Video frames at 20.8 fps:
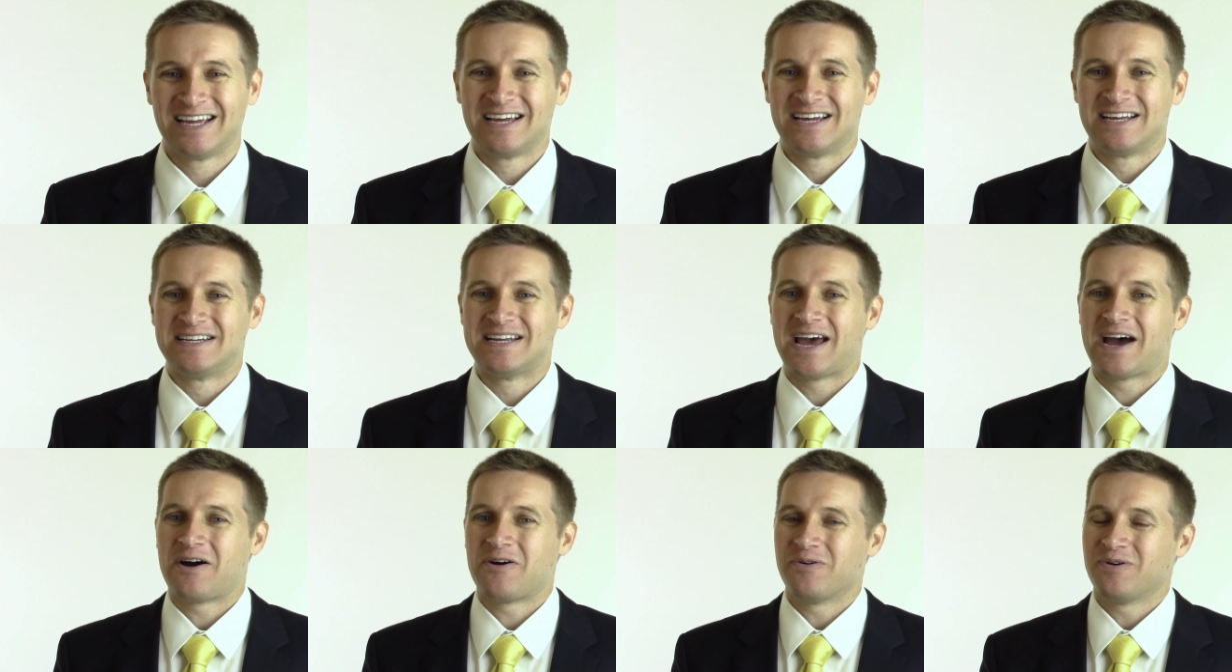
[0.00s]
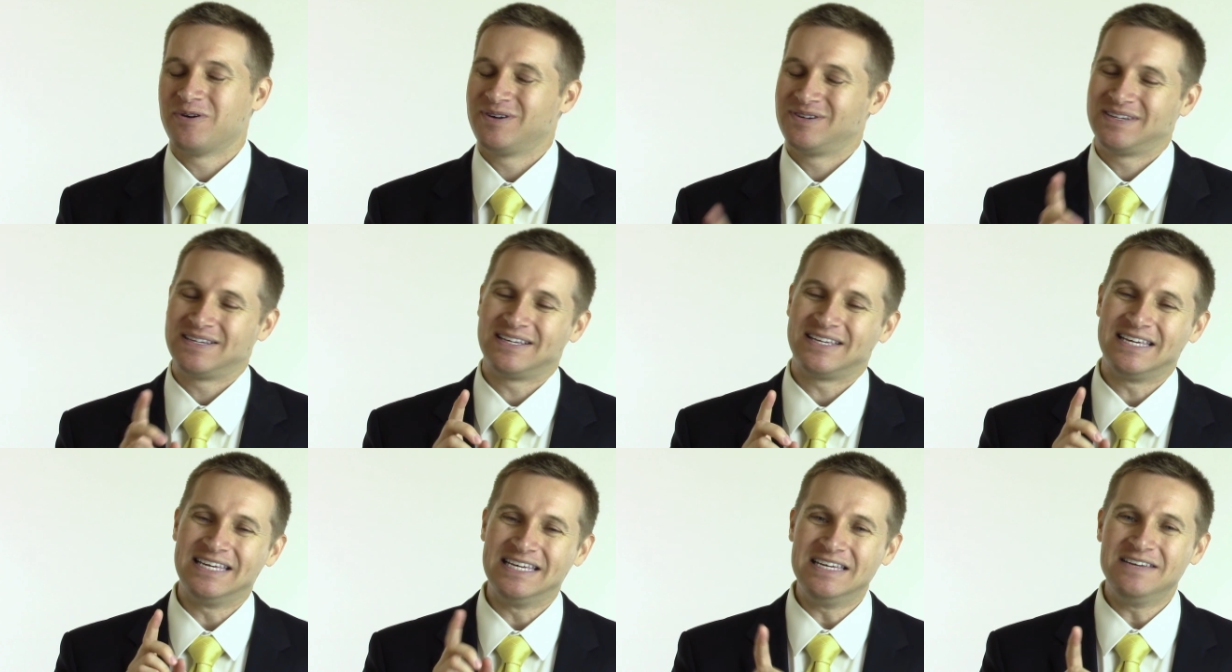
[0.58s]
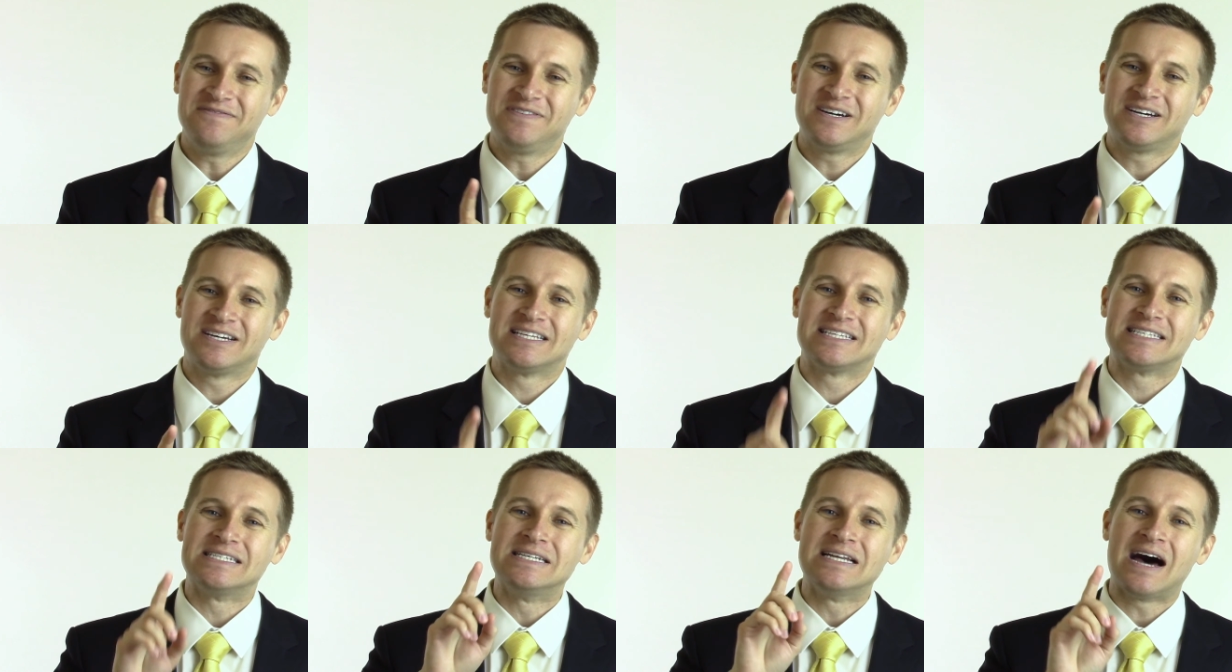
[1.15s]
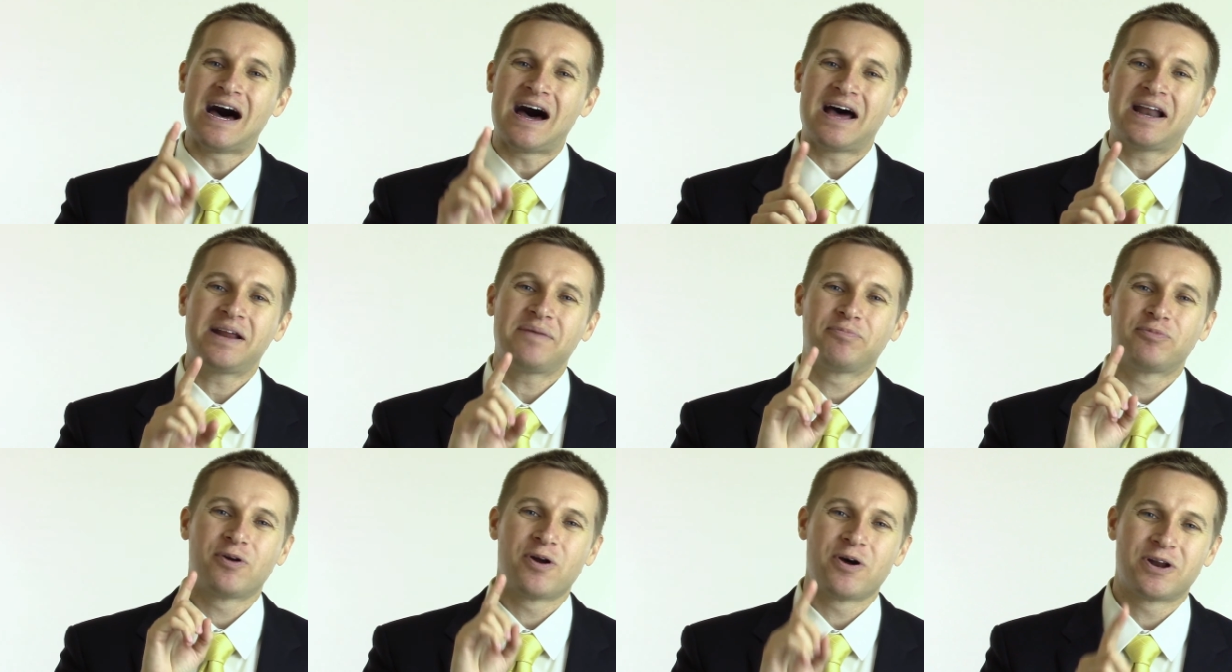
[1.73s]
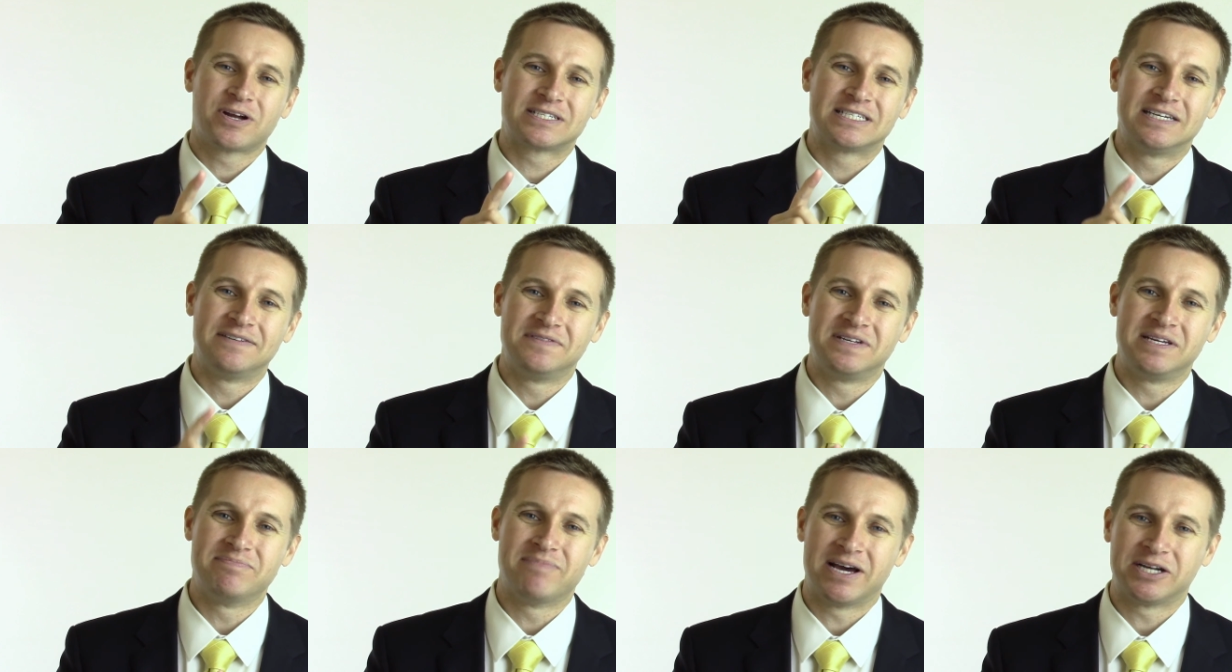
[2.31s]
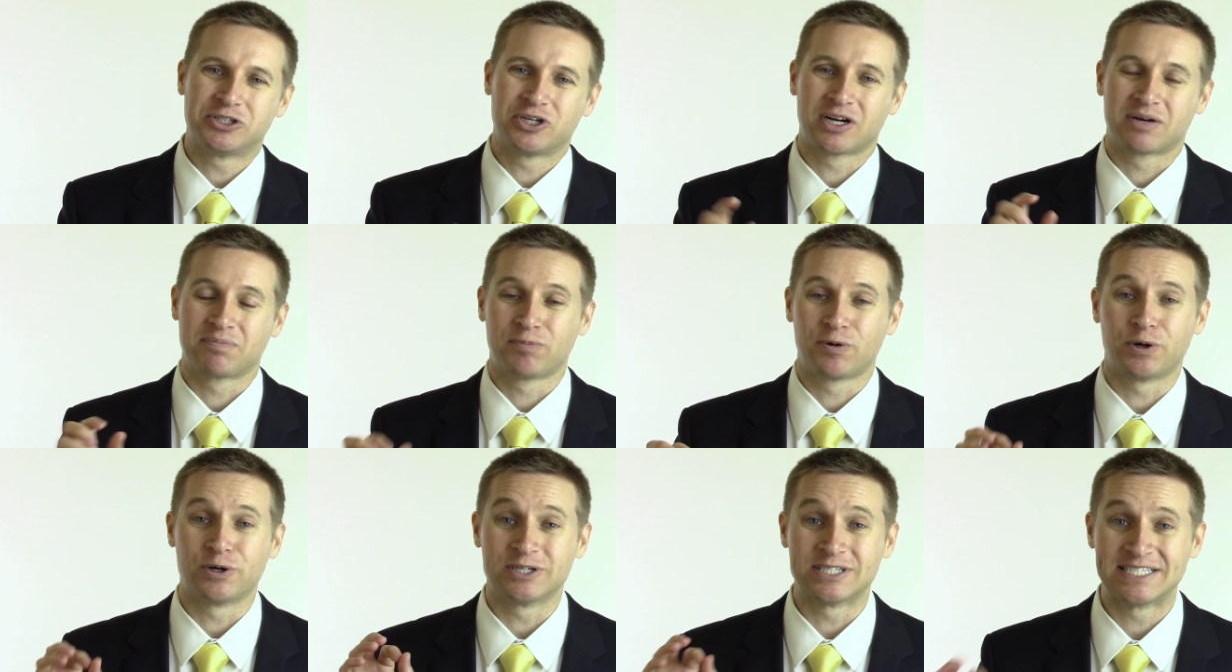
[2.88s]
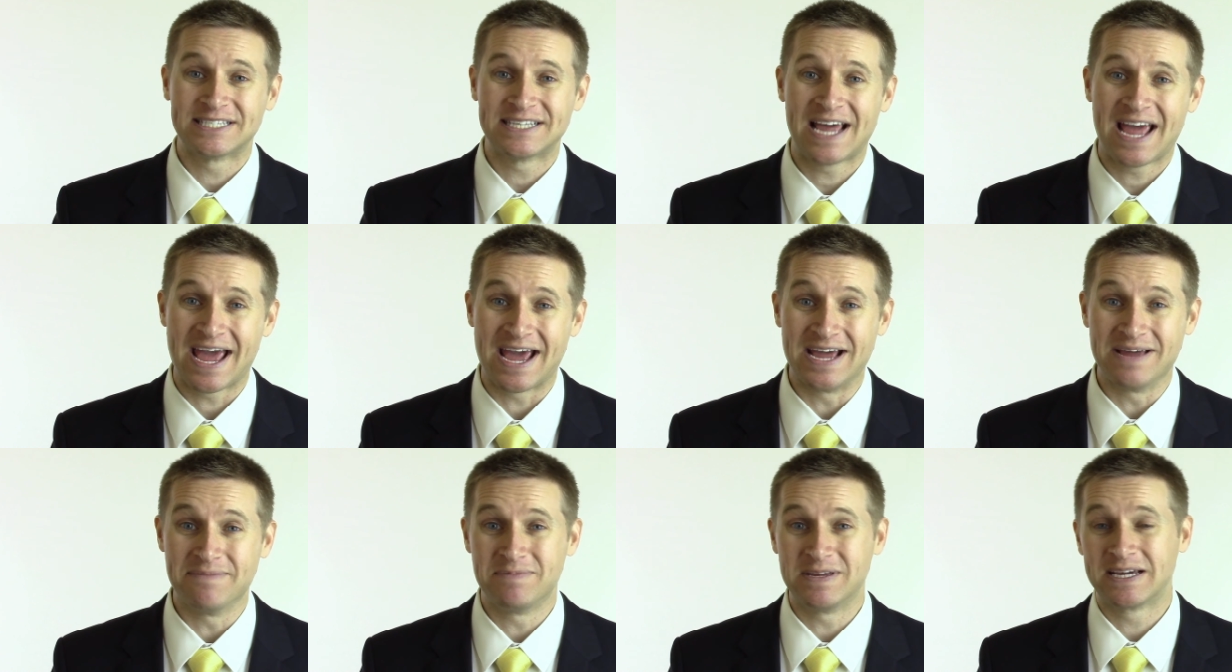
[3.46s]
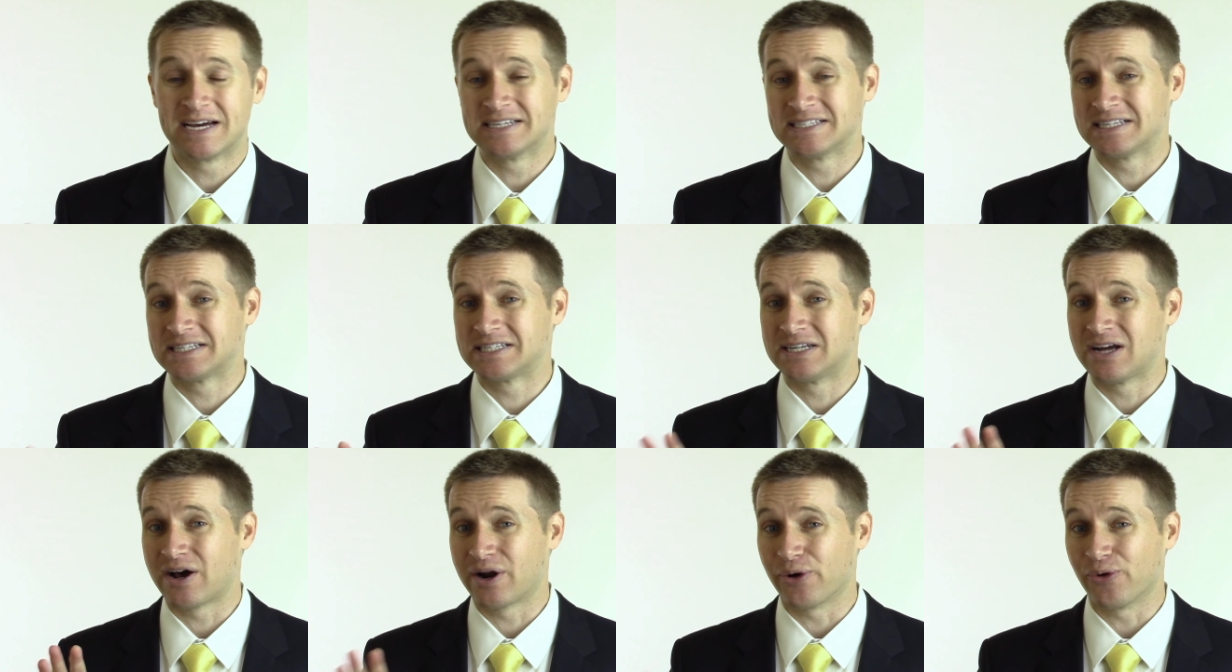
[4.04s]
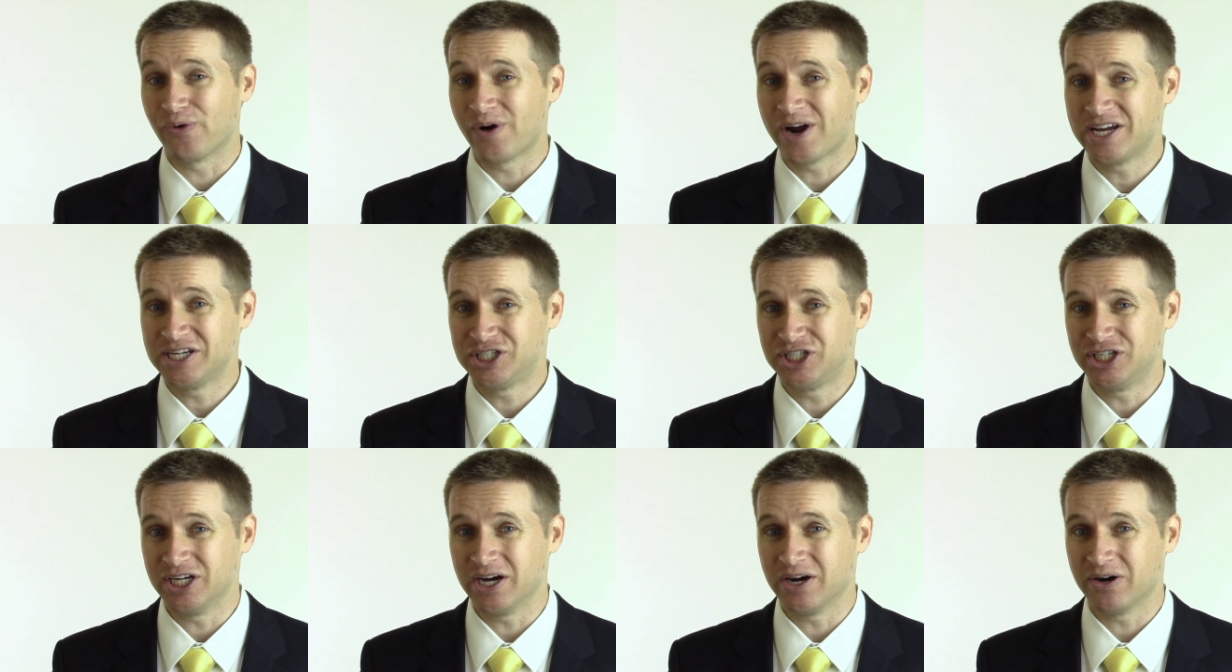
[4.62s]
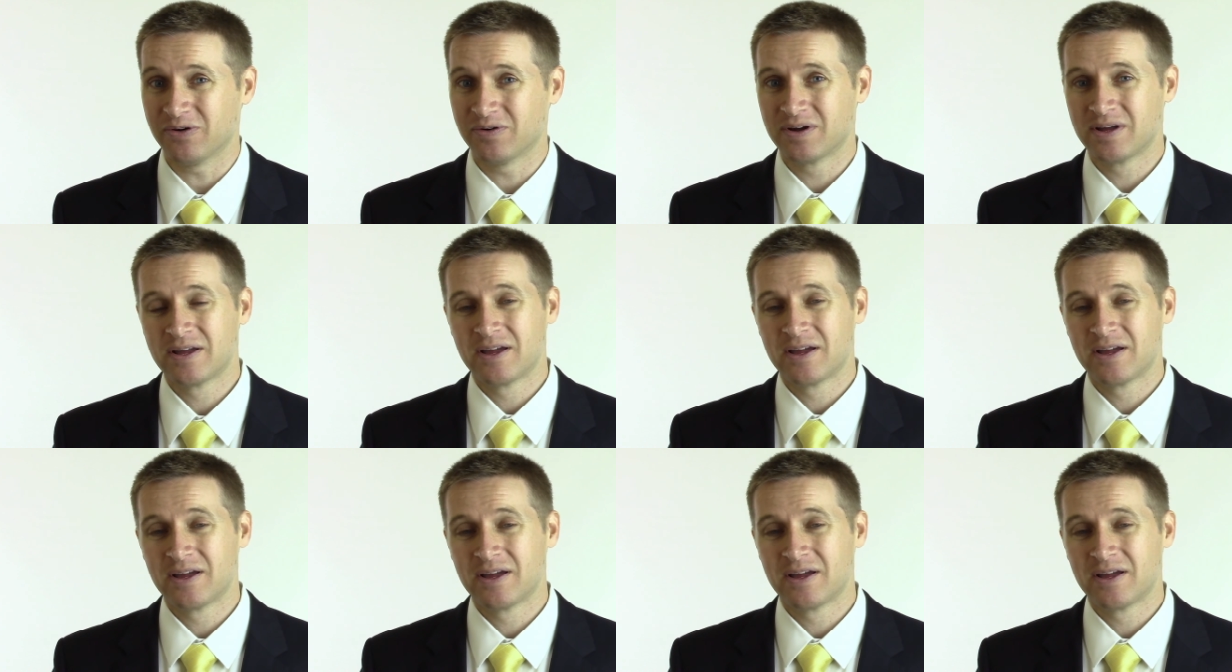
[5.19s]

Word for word: Now, E V A is not a productivity metric per se because it's not a ratio,